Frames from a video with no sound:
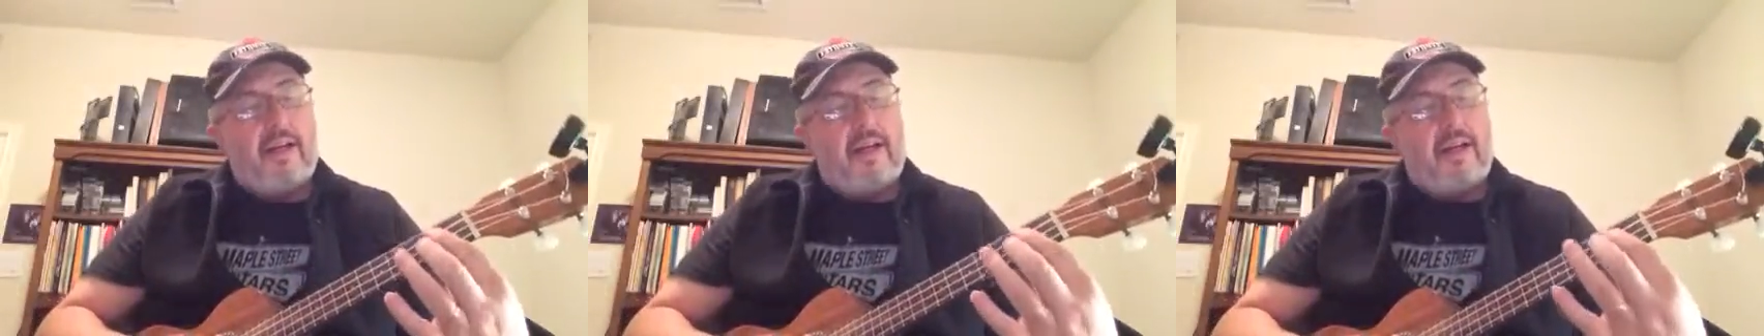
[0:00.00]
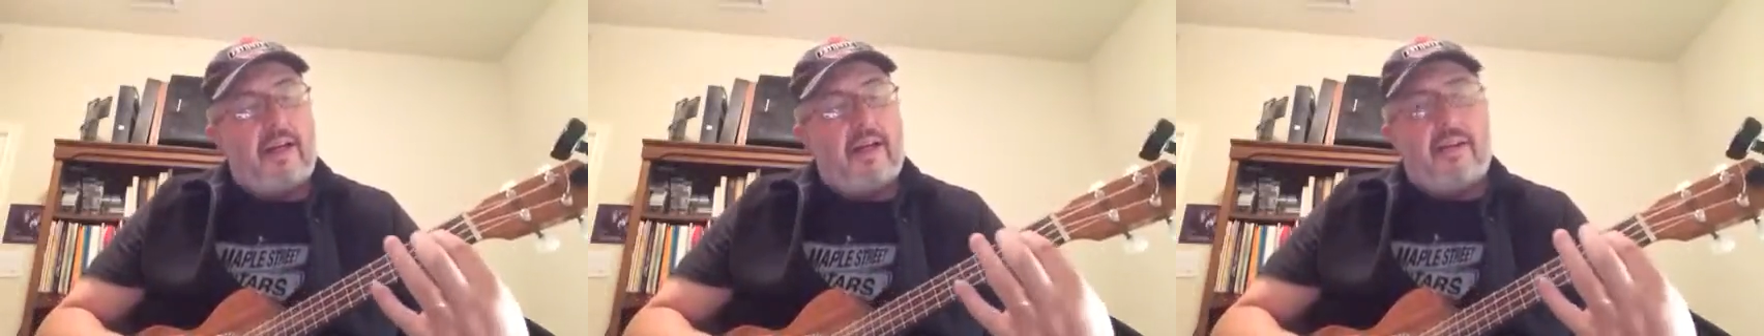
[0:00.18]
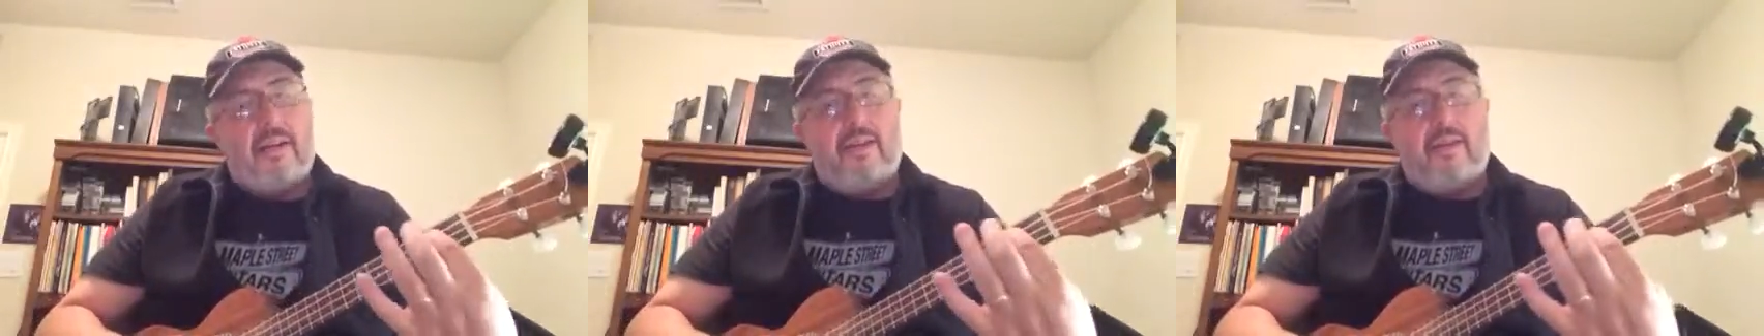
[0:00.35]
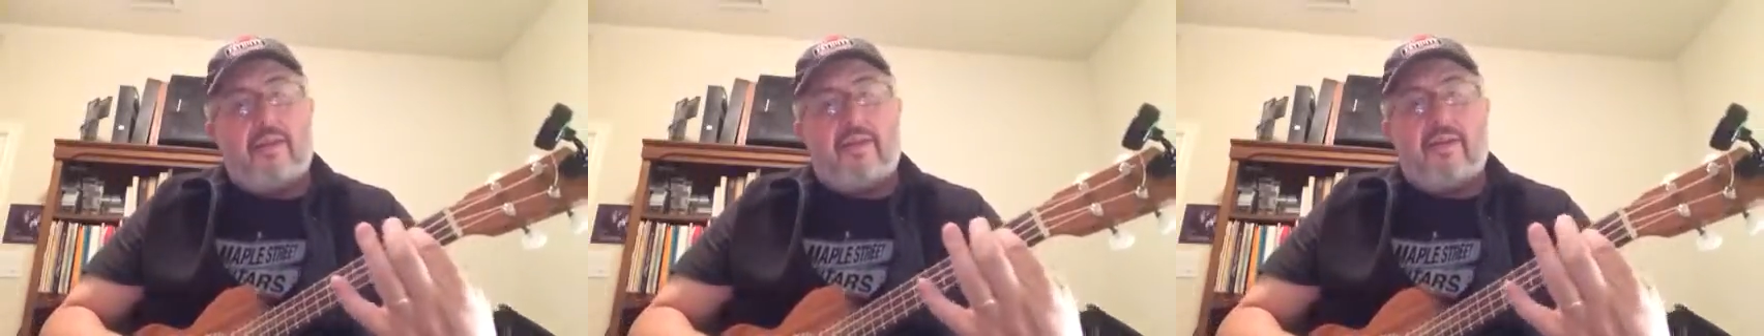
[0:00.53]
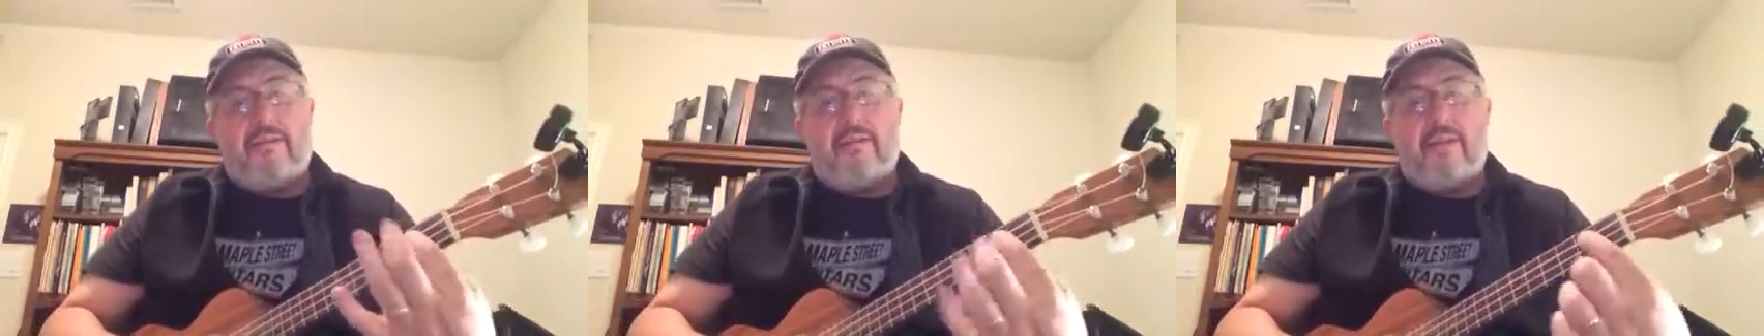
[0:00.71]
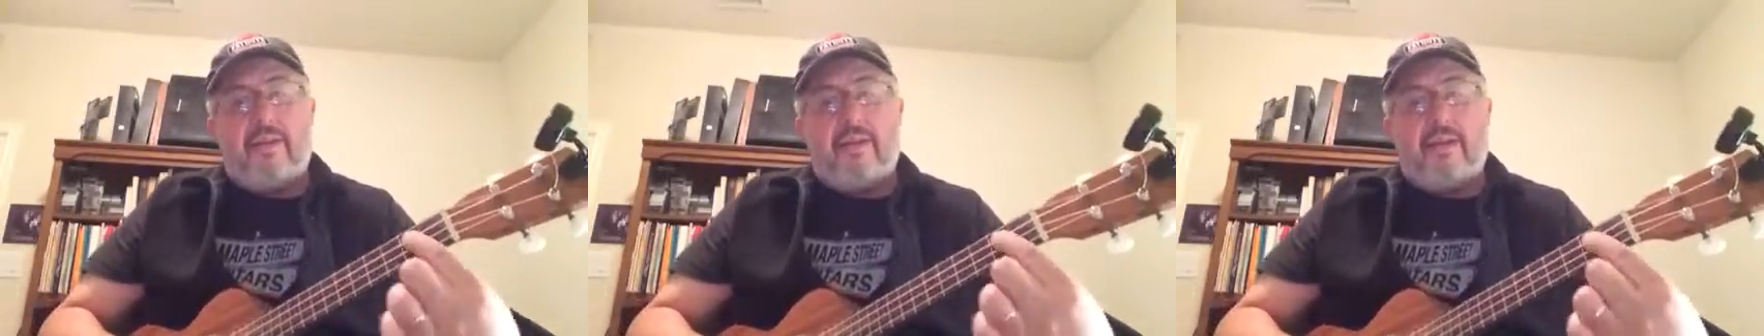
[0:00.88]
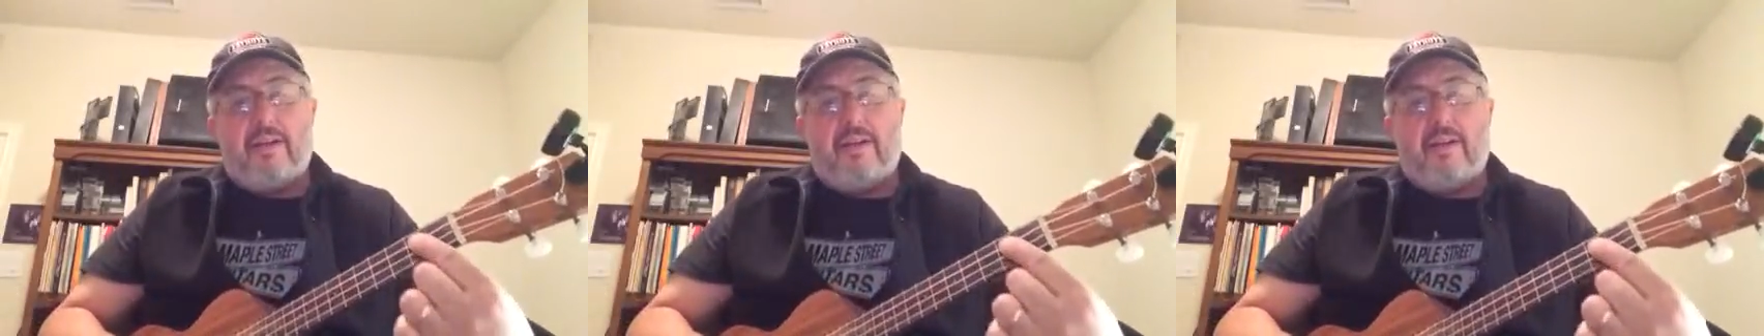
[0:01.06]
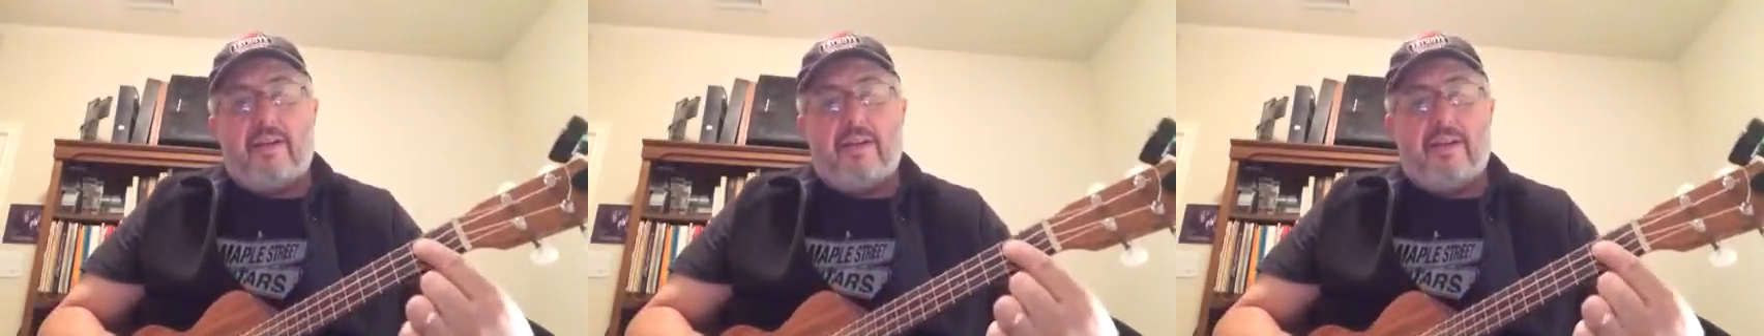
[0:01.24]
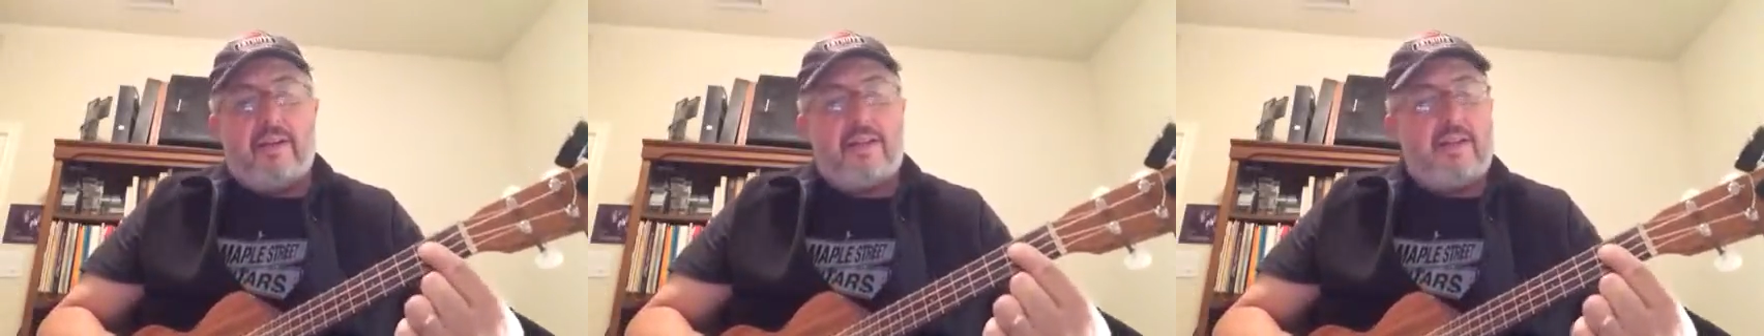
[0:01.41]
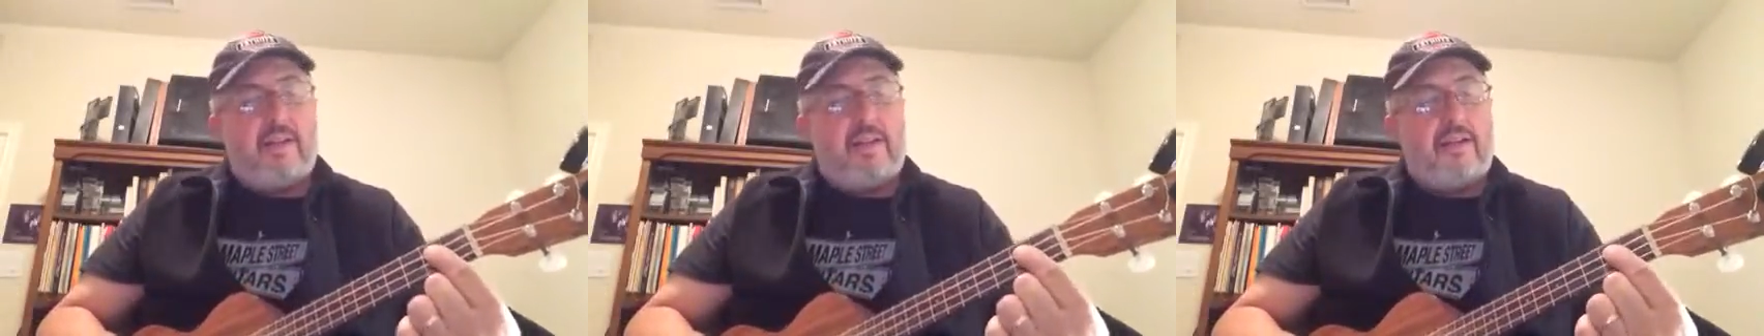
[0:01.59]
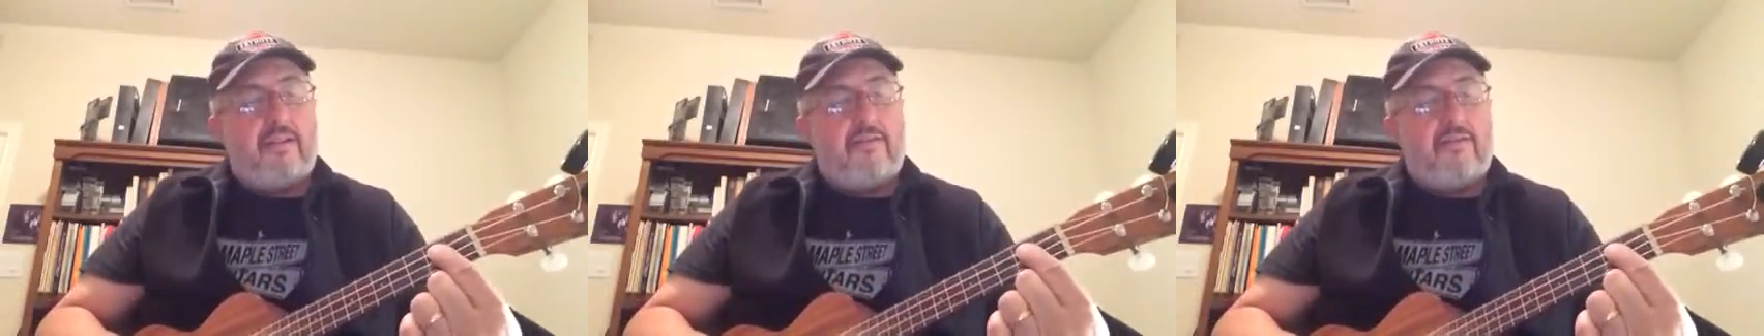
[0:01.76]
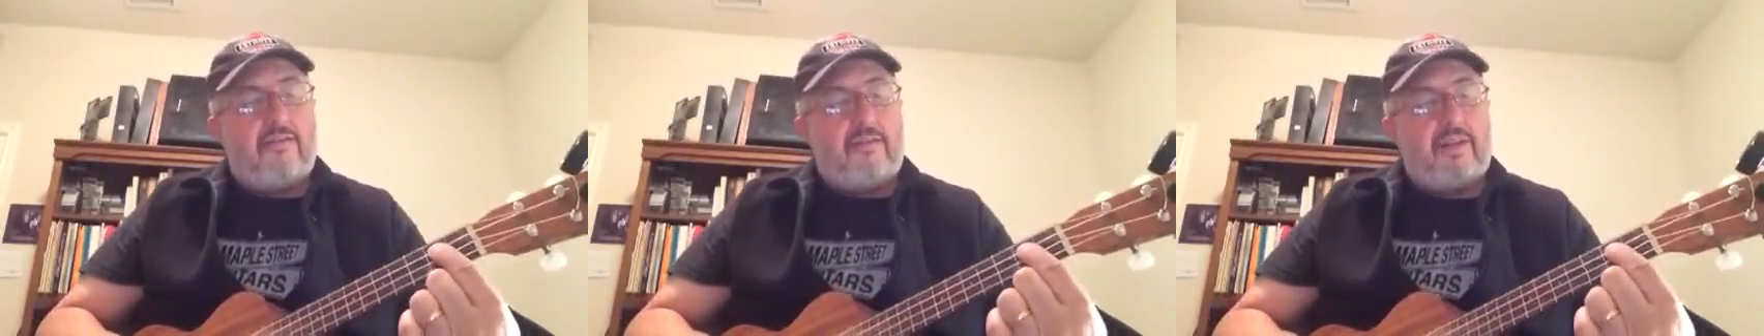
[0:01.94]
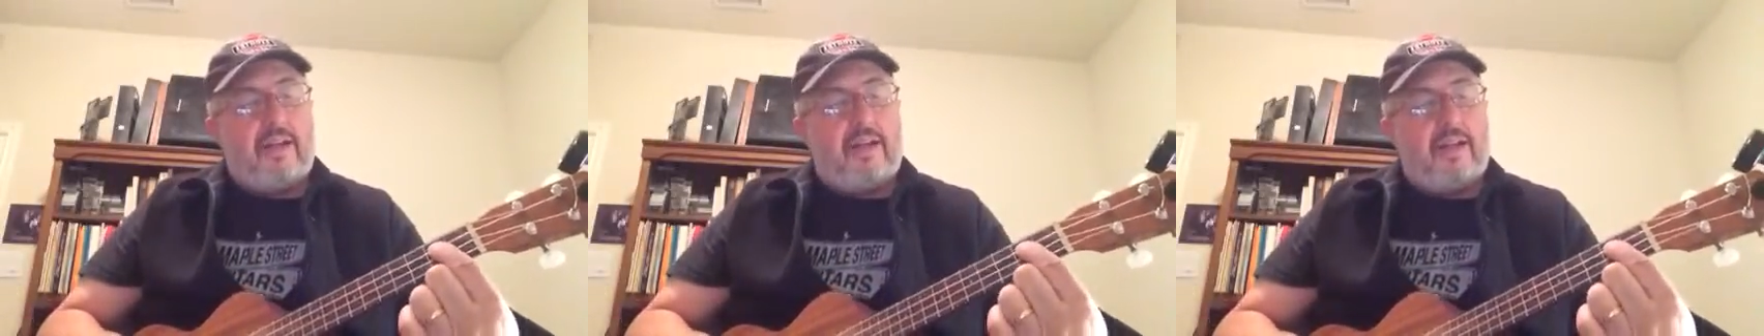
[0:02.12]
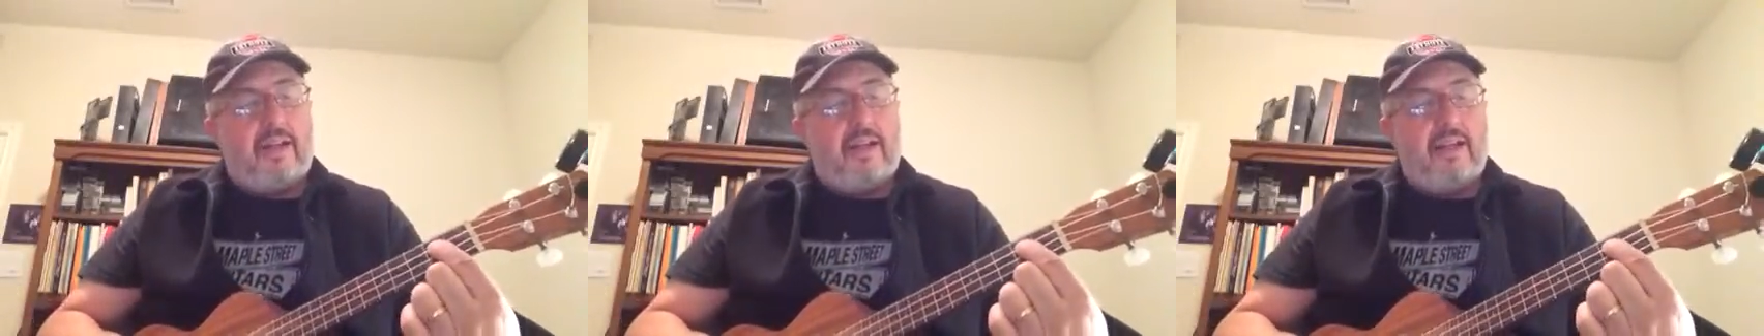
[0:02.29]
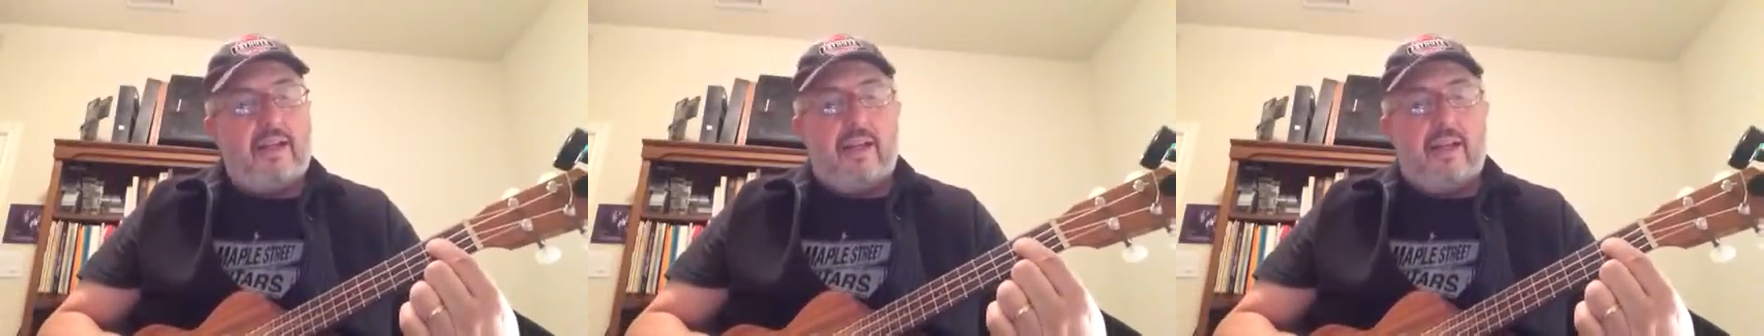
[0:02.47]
on the 3rd finger and the 2nd fret,